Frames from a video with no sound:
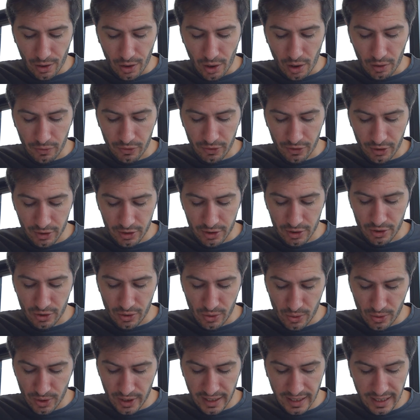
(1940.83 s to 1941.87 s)
of such a
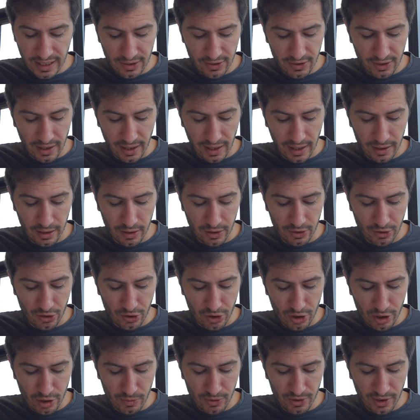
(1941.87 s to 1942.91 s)
court case, and that
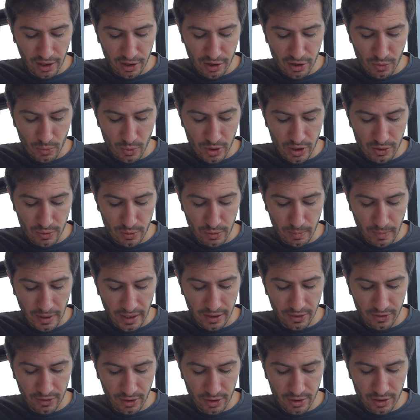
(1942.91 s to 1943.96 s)
circumstances which would
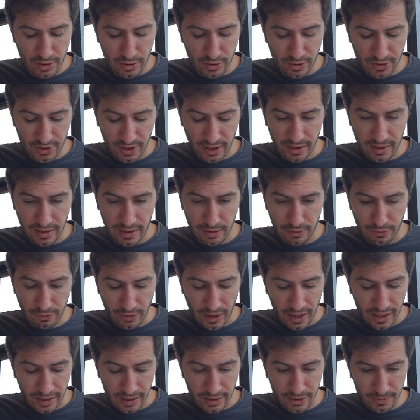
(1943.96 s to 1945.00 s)
make such consent
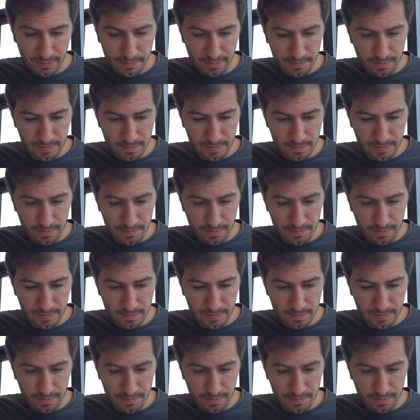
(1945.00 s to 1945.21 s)
invalid.